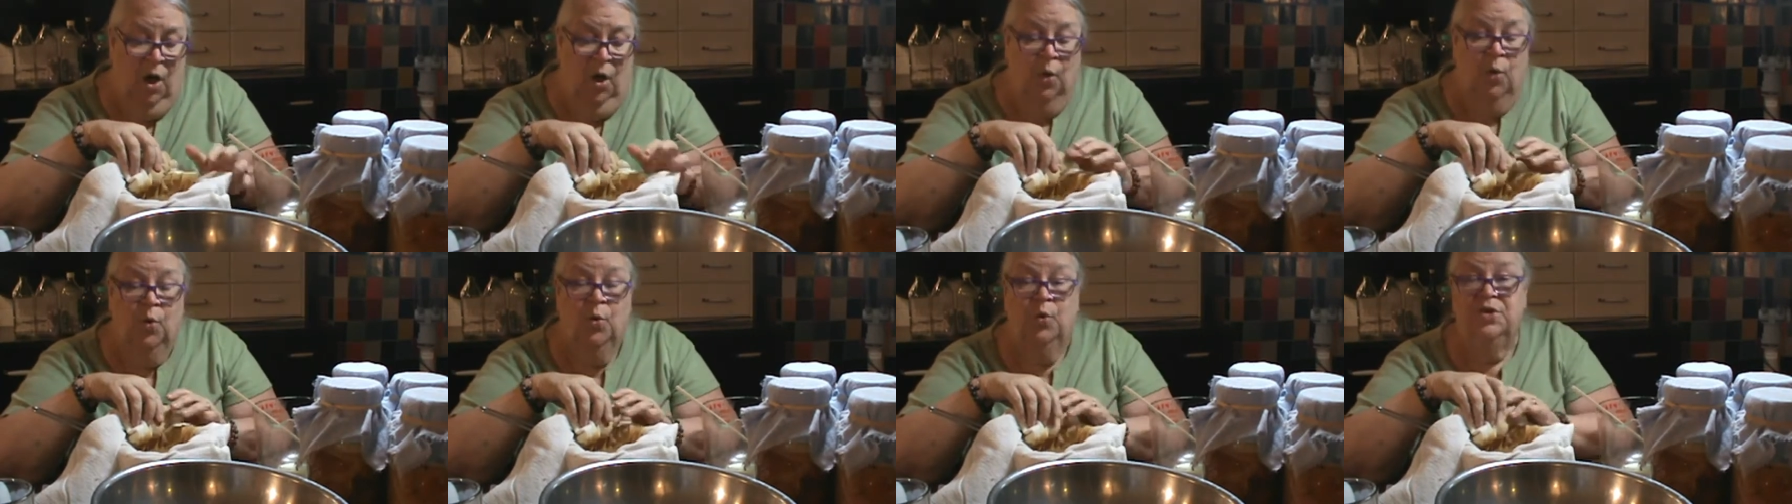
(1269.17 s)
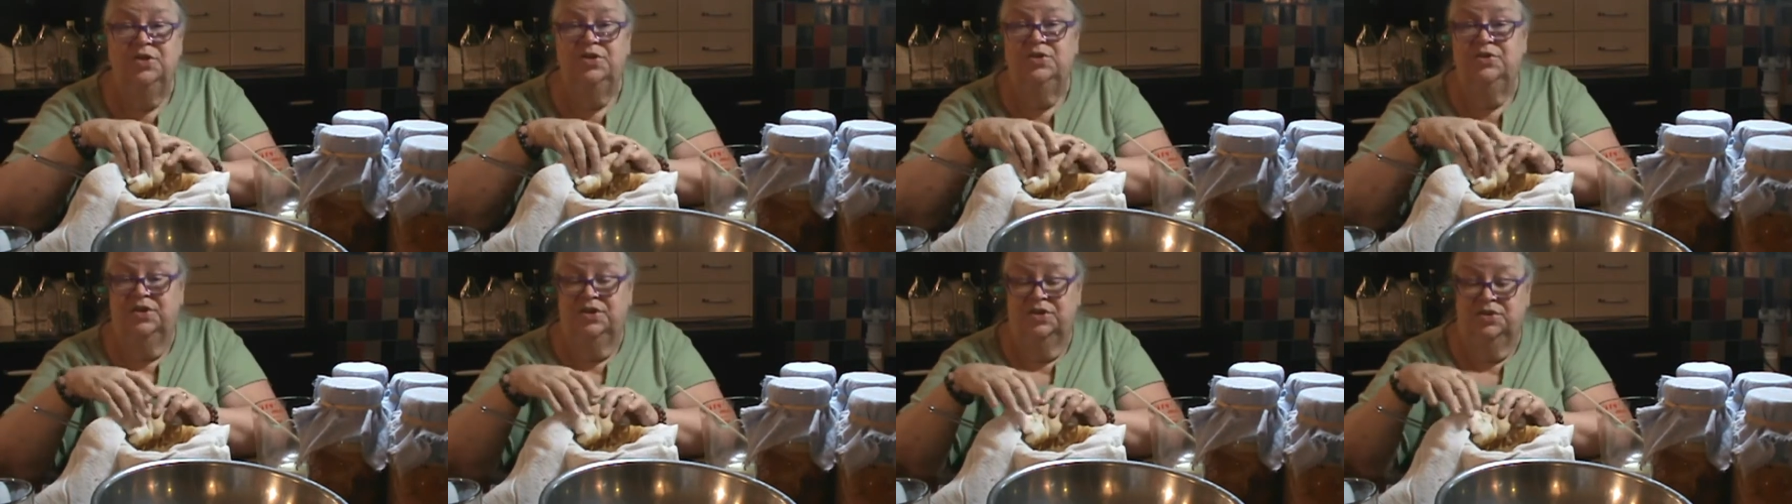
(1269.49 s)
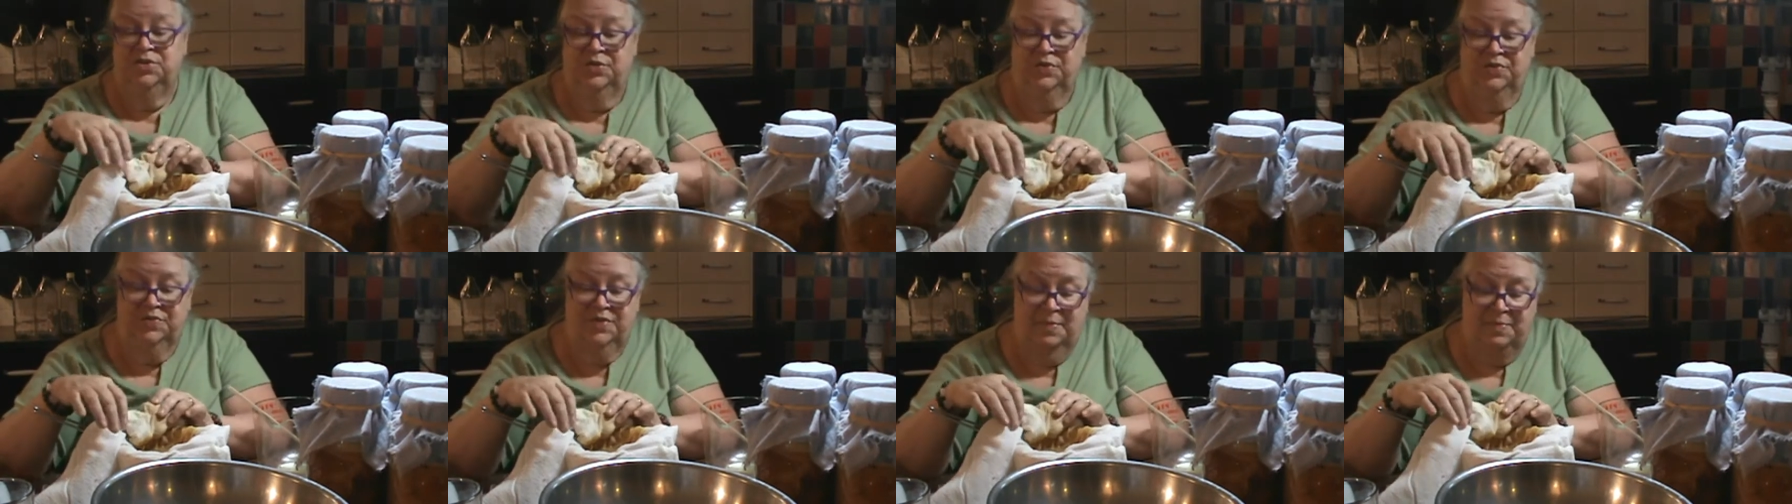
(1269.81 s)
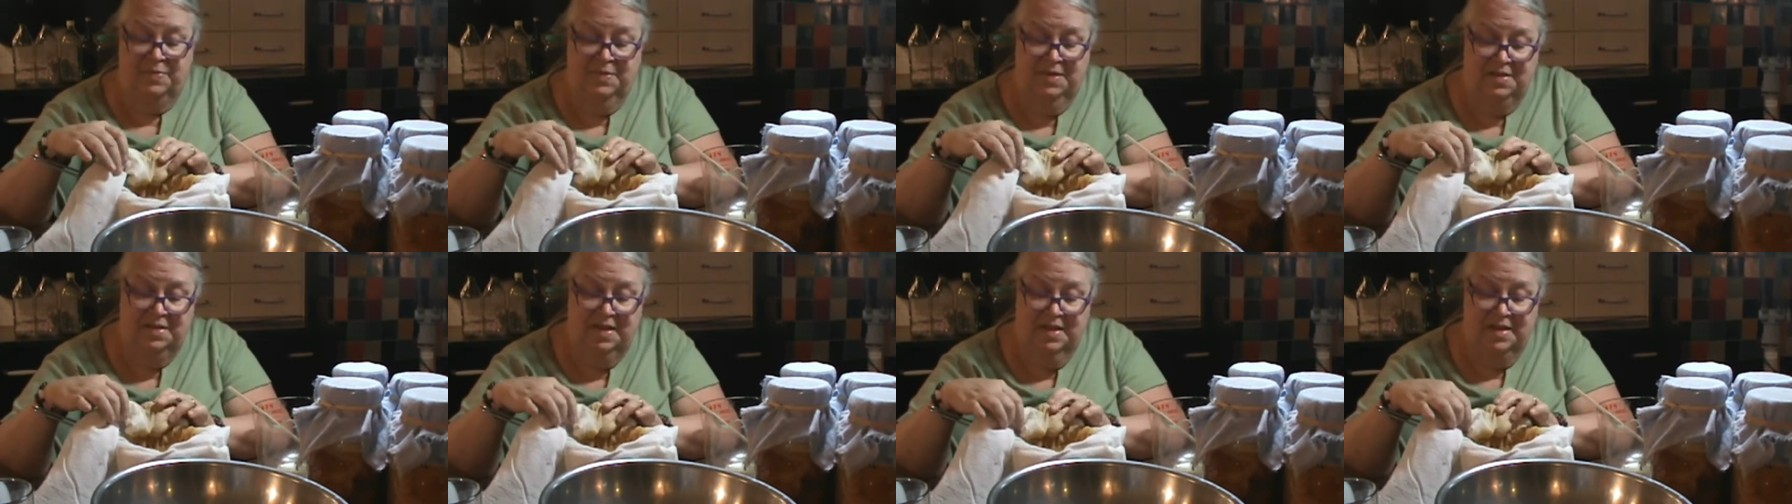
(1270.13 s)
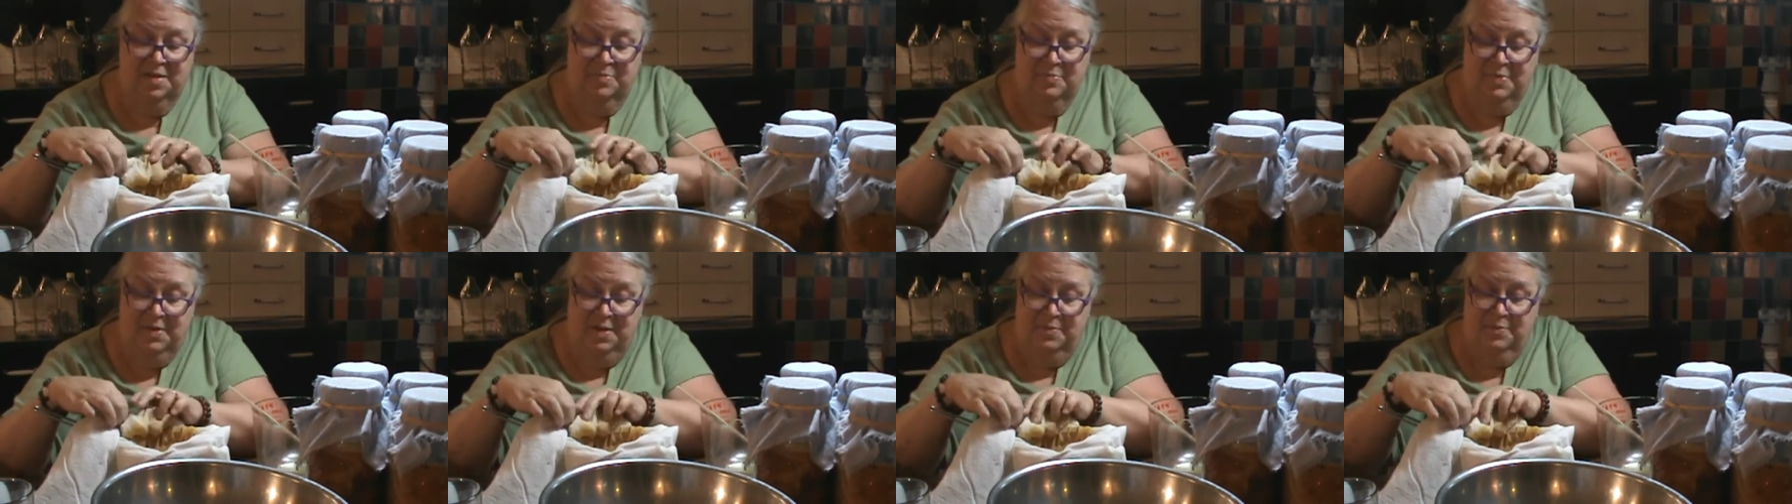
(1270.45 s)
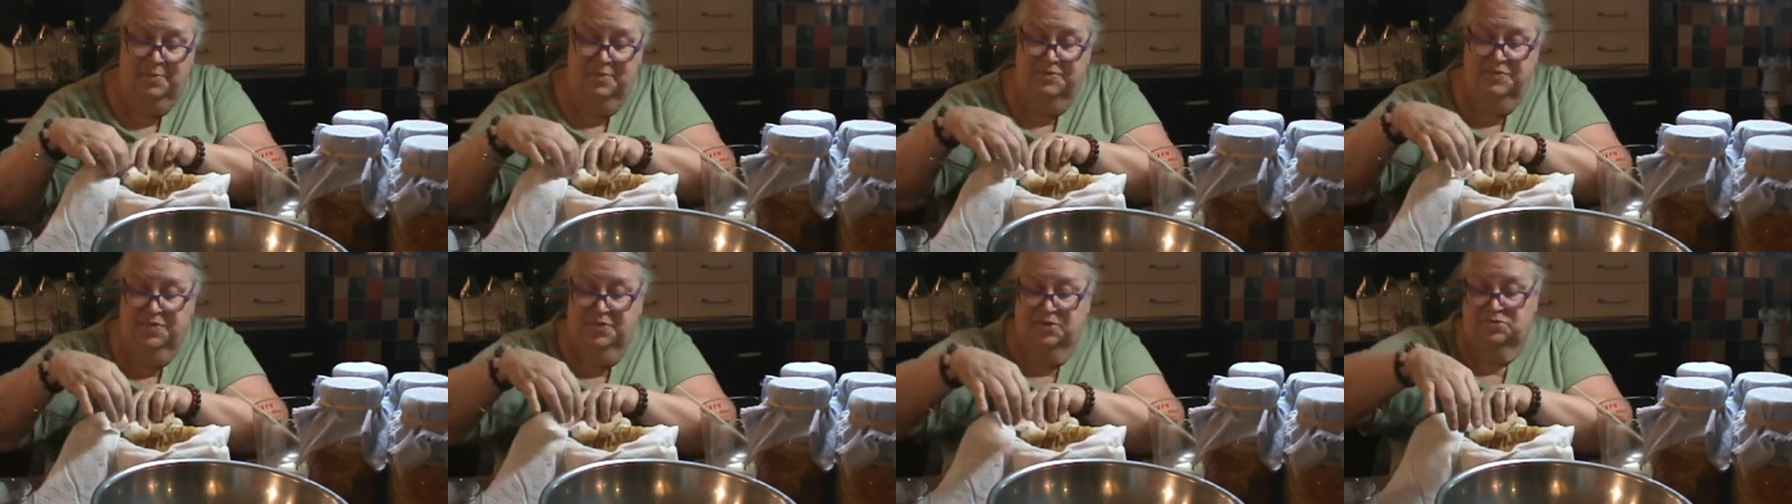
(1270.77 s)
Or you can use something like a paper
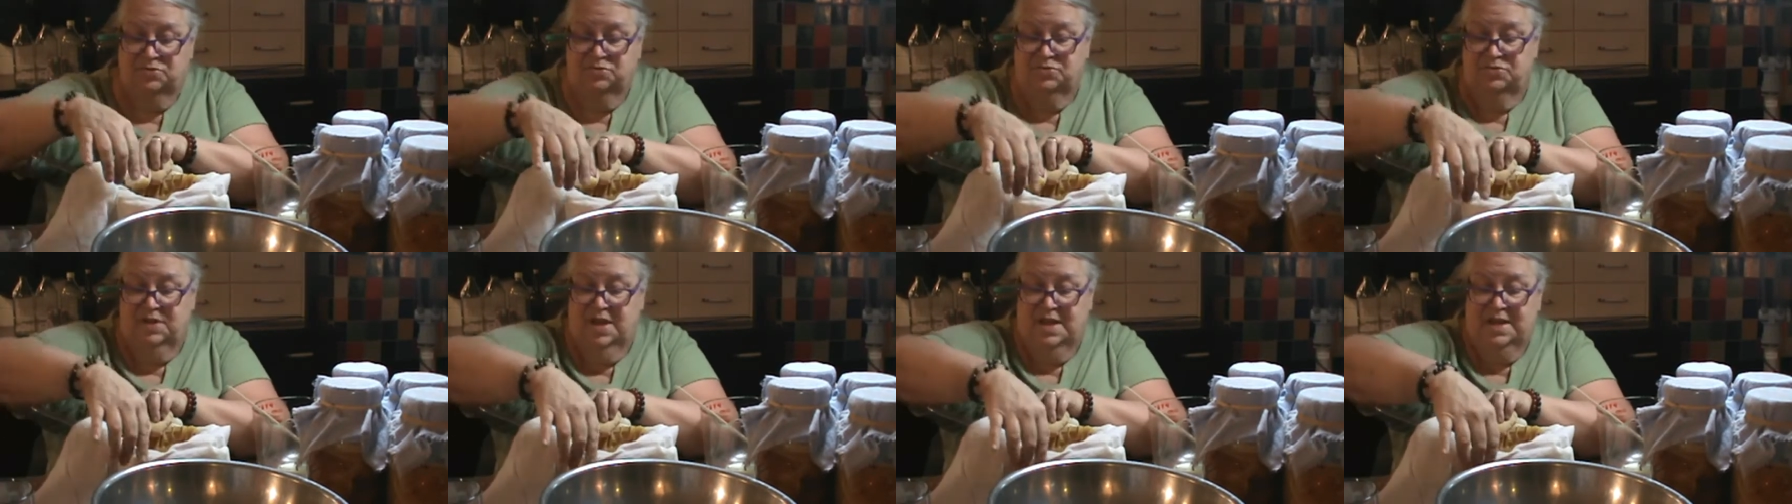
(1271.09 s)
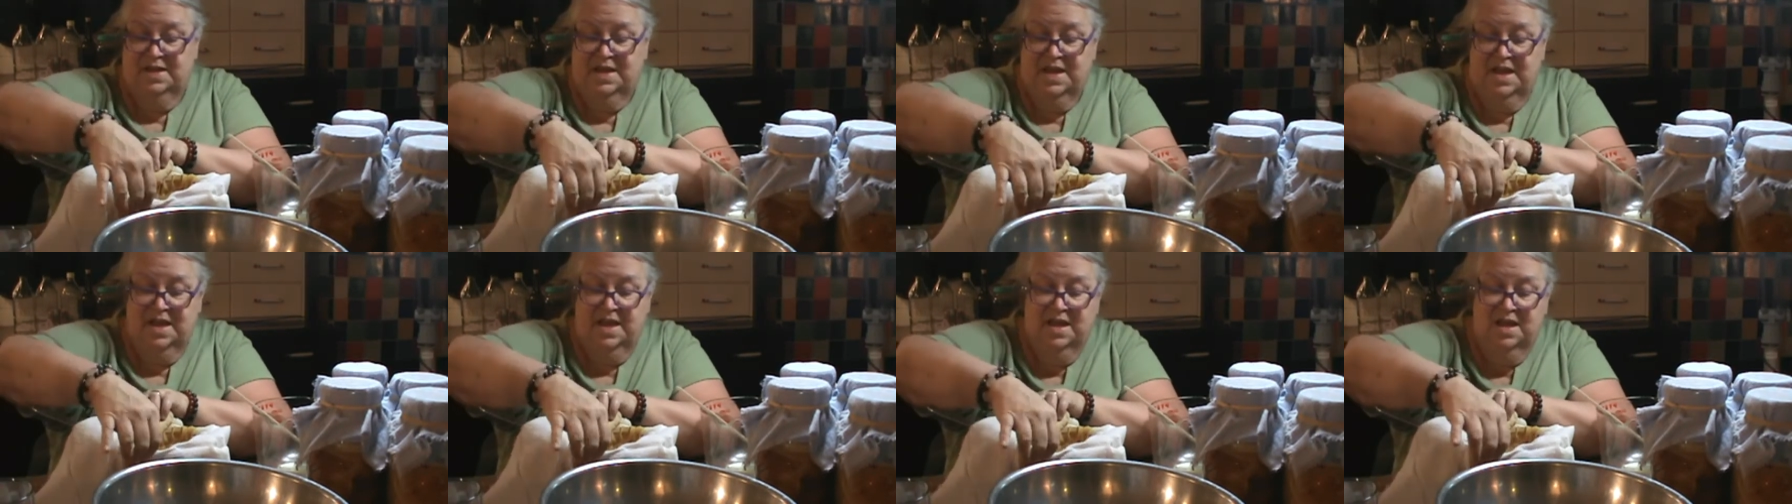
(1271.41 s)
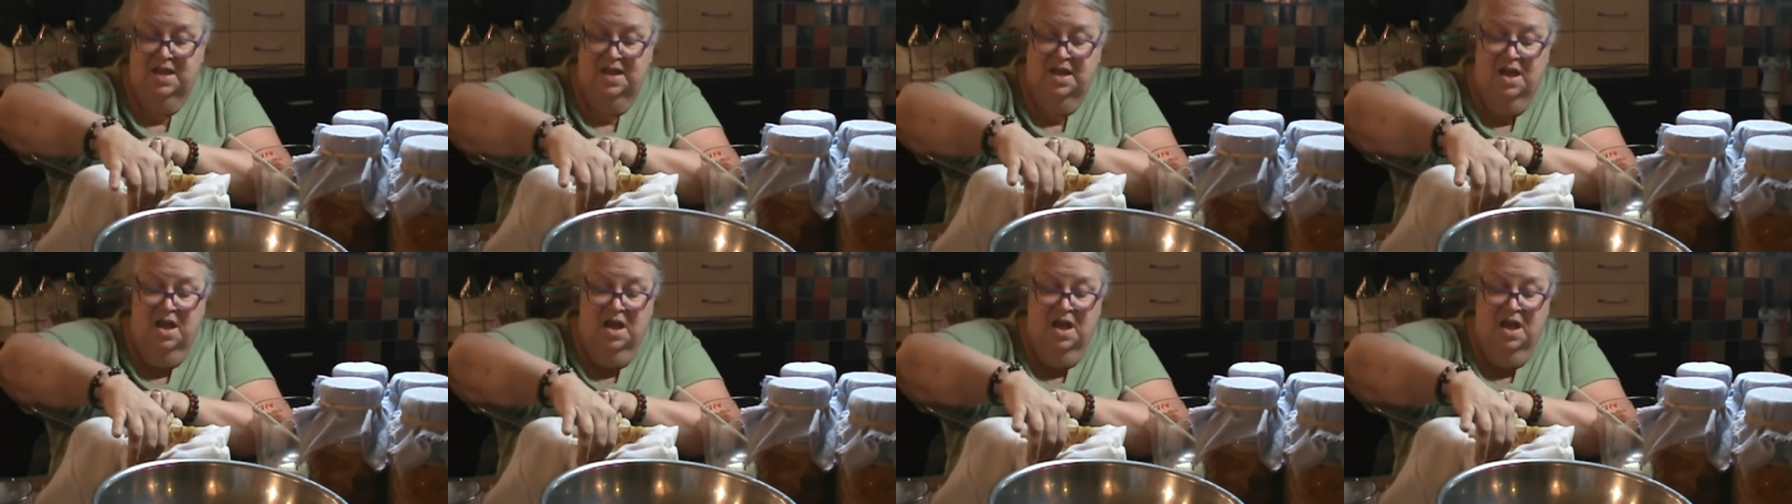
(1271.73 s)
filter, like a